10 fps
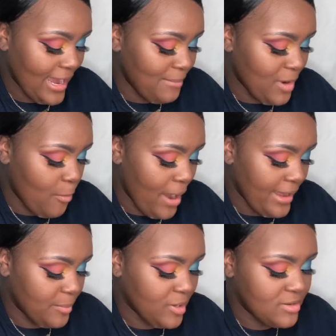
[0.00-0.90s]
like I'm a
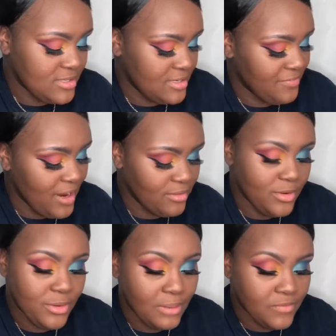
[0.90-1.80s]
quiet person. If I don't
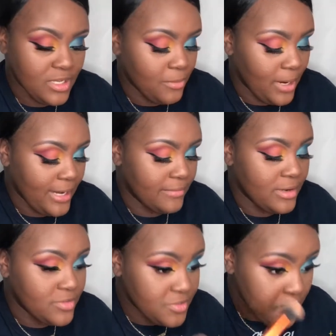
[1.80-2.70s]
know you, I'm really quiet
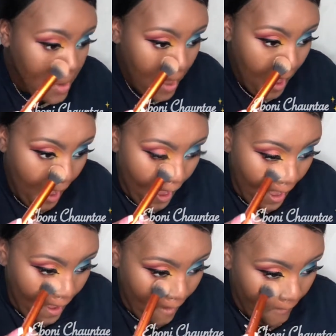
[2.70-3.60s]
around you.
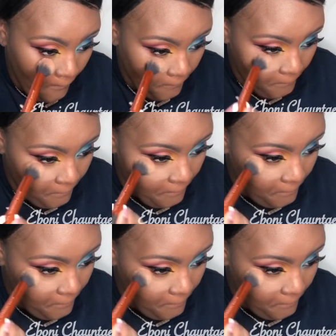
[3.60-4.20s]
And